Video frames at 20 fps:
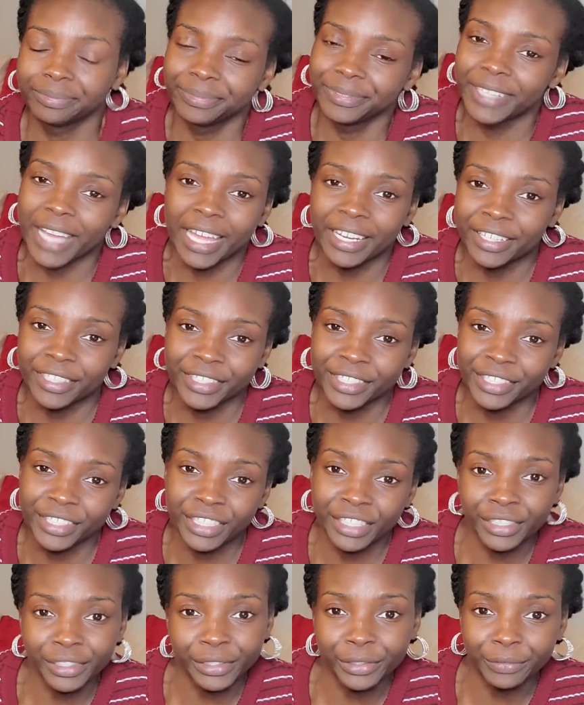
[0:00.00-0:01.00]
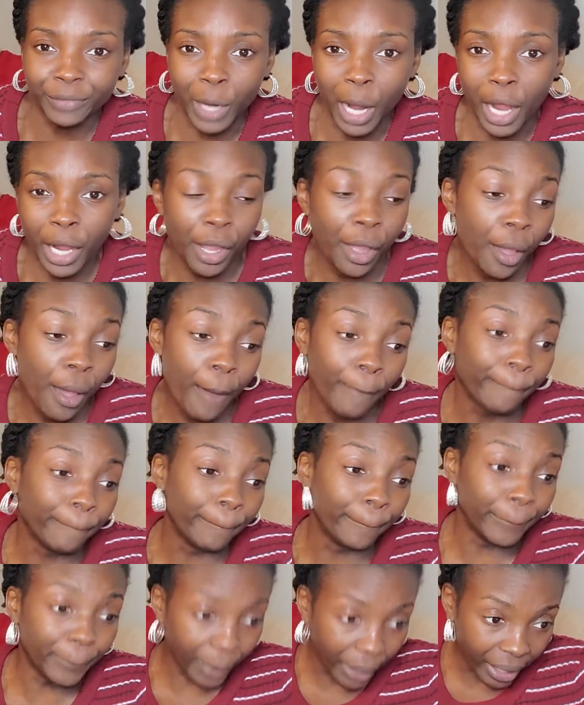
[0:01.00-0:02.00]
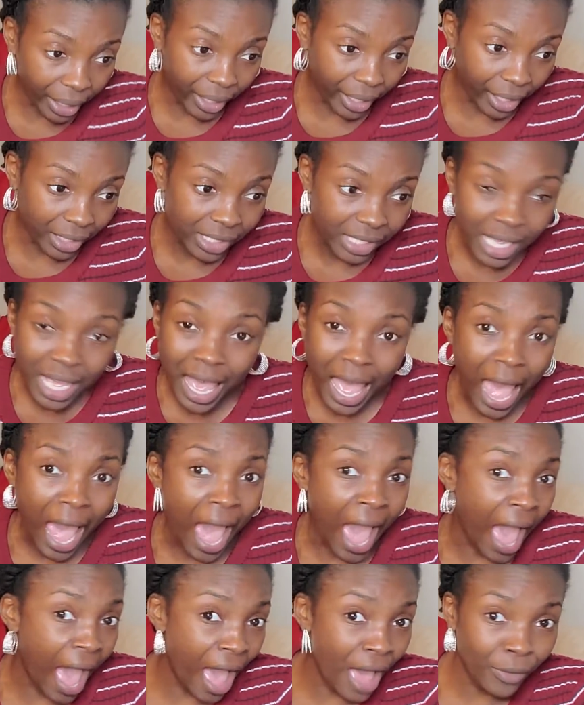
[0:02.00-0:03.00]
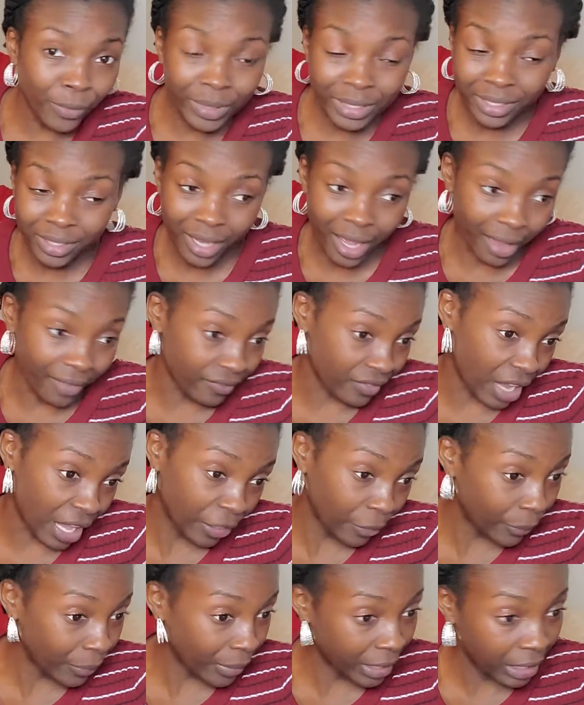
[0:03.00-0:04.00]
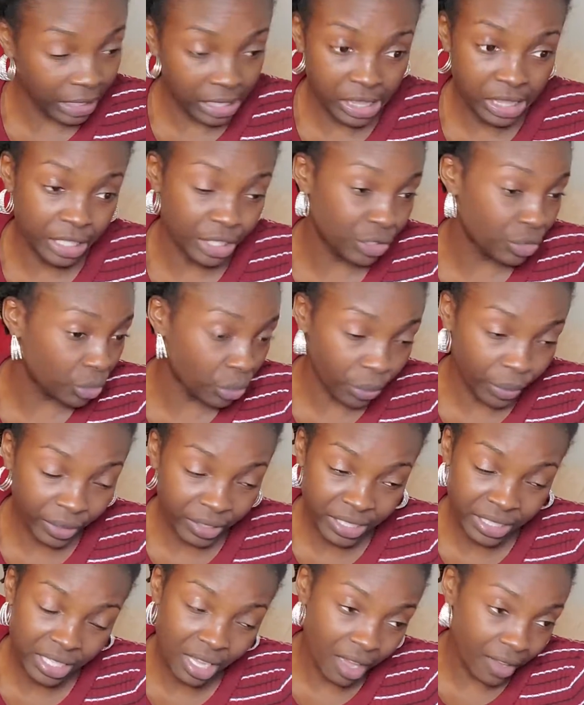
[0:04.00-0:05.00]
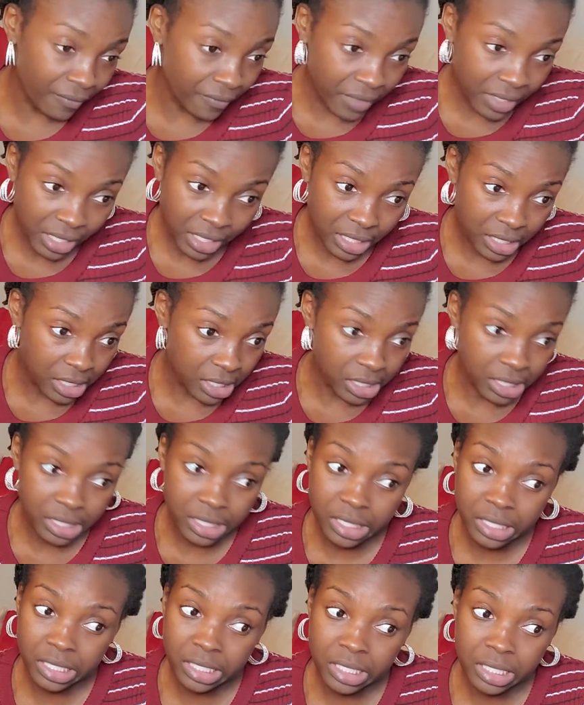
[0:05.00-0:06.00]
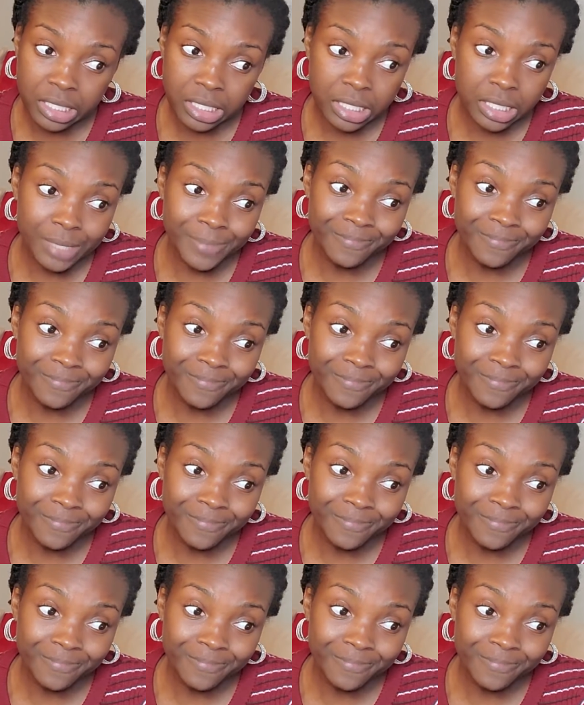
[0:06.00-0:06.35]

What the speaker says: Not necessarily a rock, but I was not following the stories of these